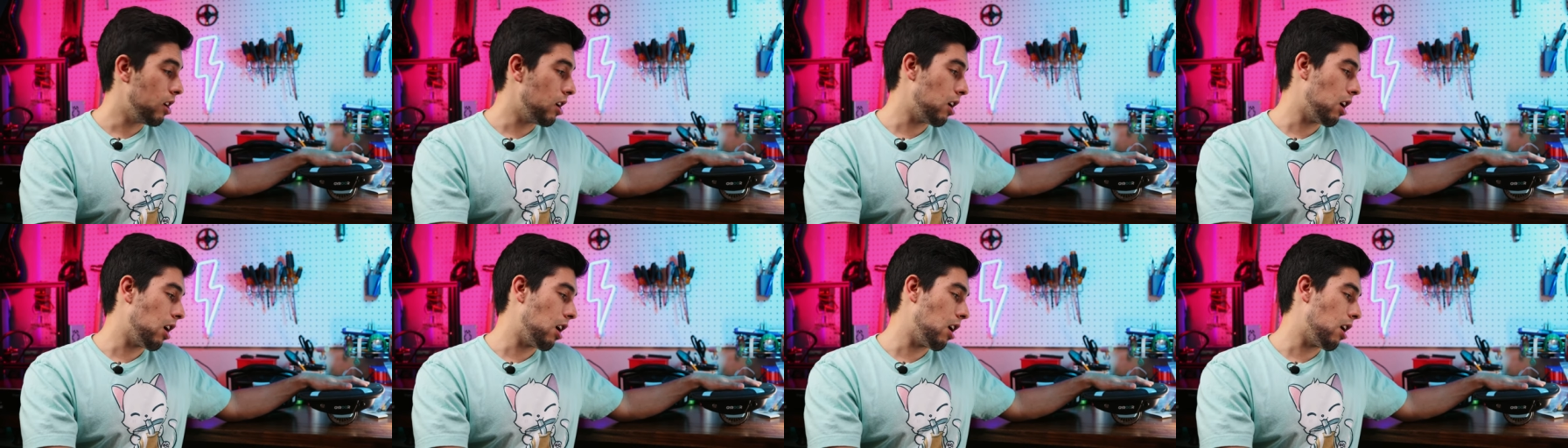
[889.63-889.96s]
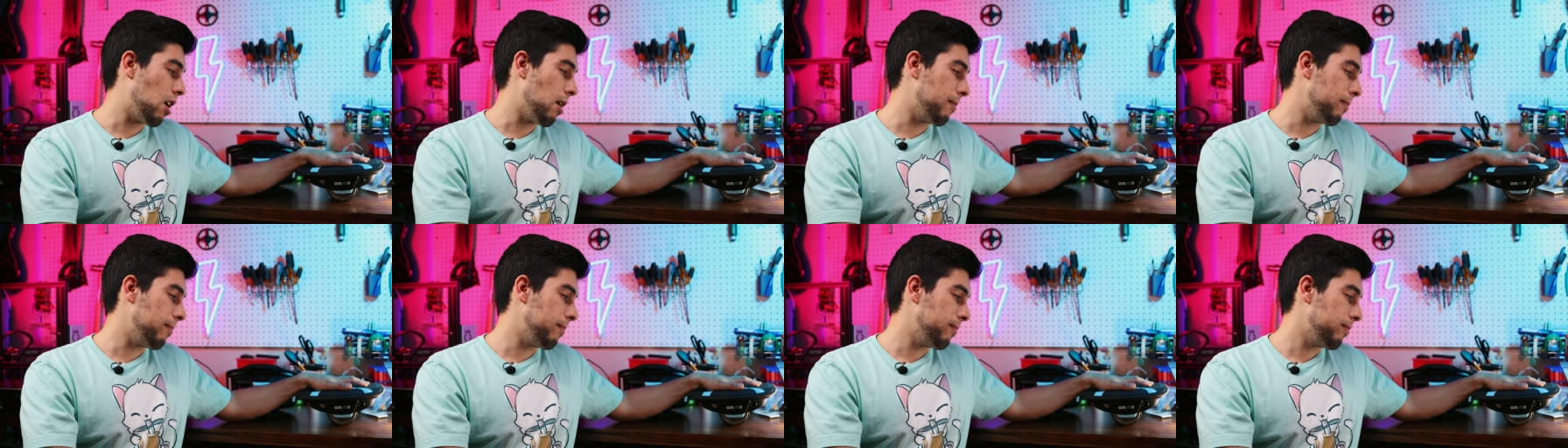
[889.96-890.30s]

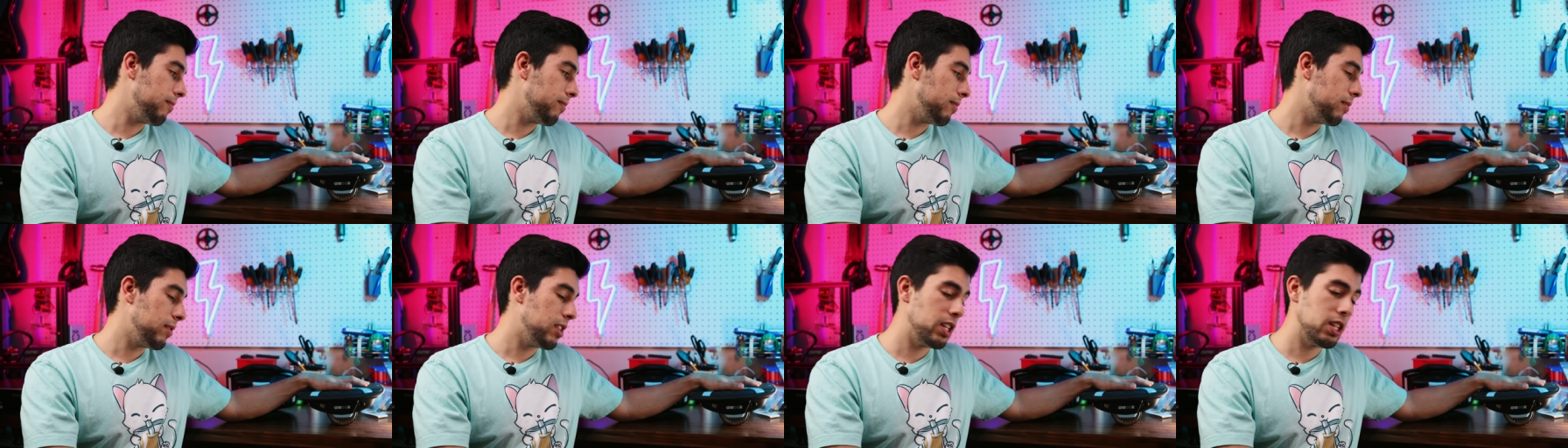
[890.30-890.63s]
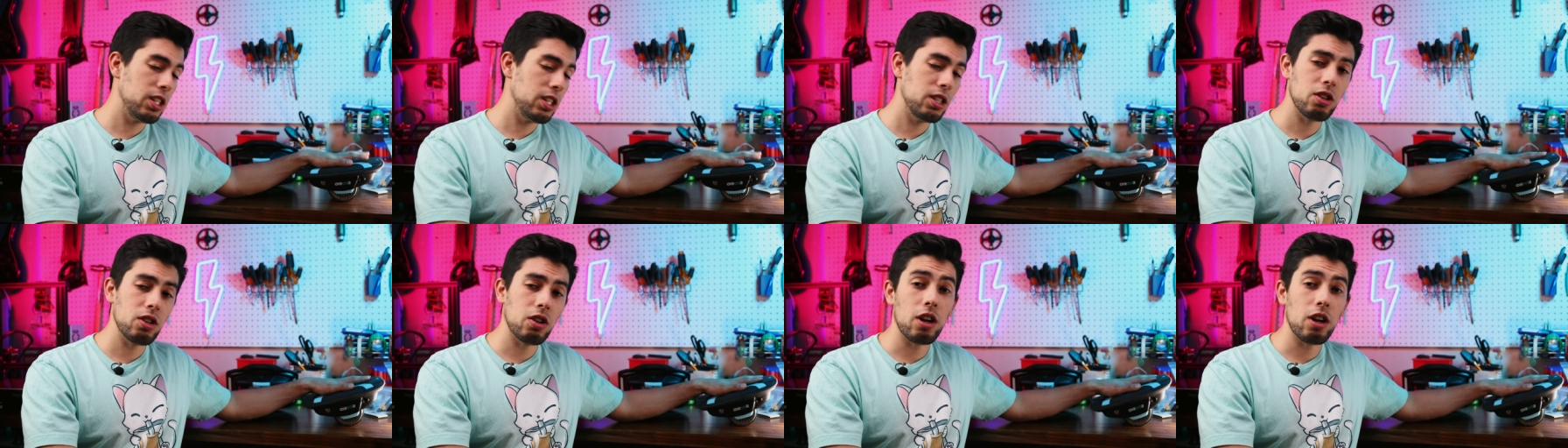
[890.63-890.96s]
Um,
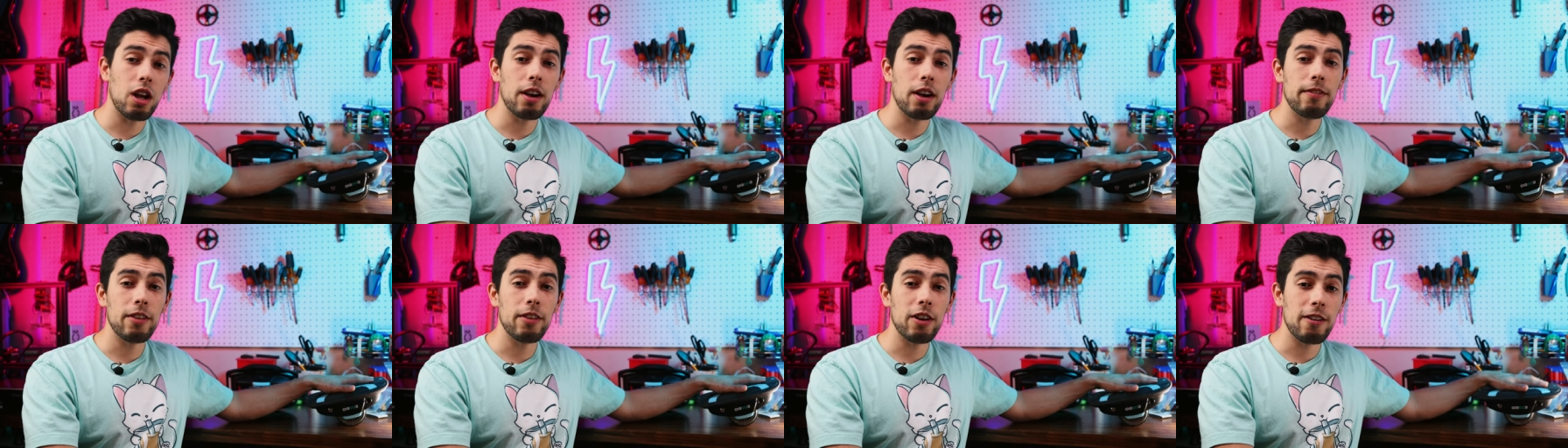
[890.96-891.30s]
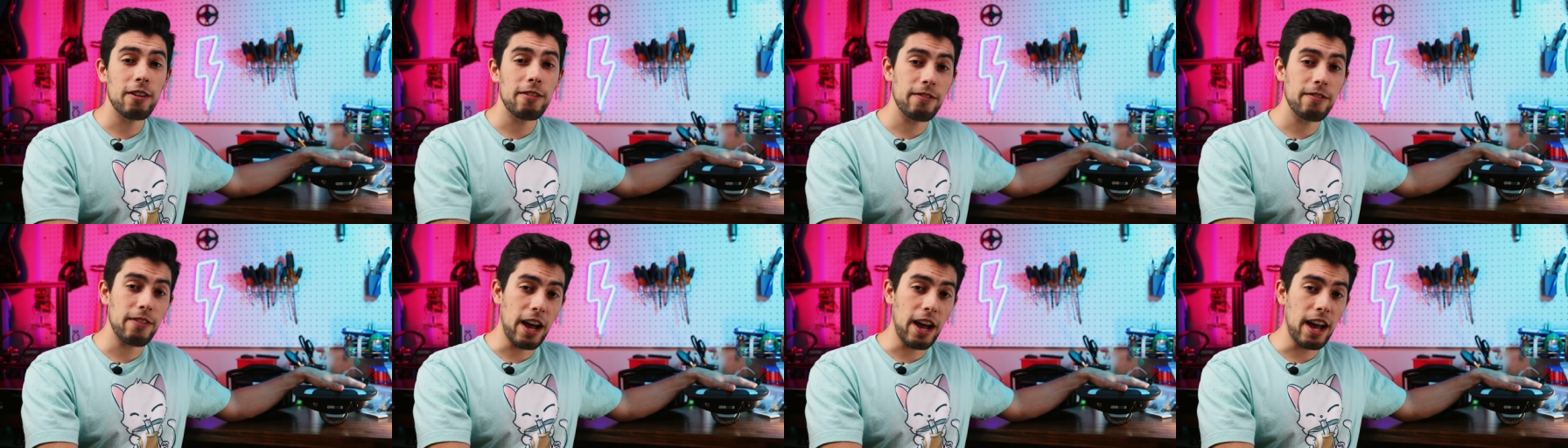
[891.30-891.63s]
these are not
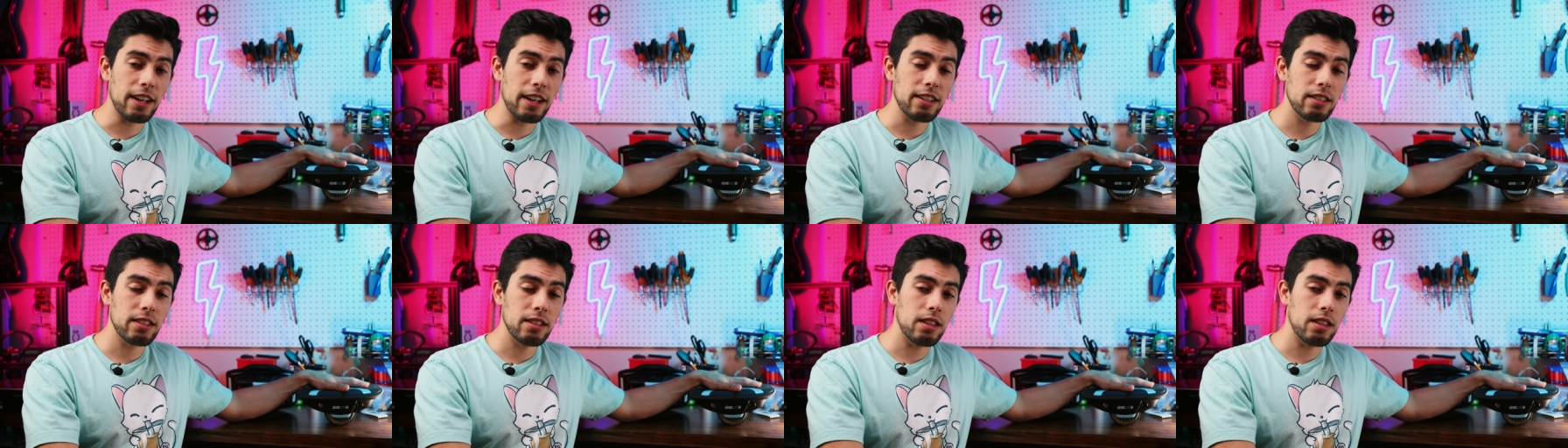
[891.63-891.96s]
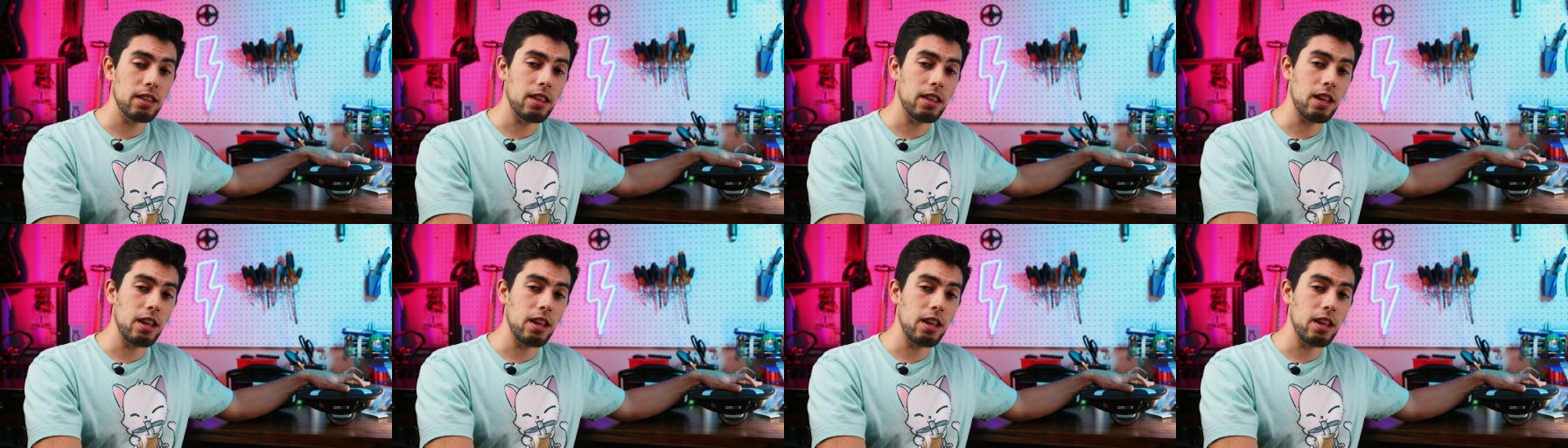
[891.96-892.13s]
very fast.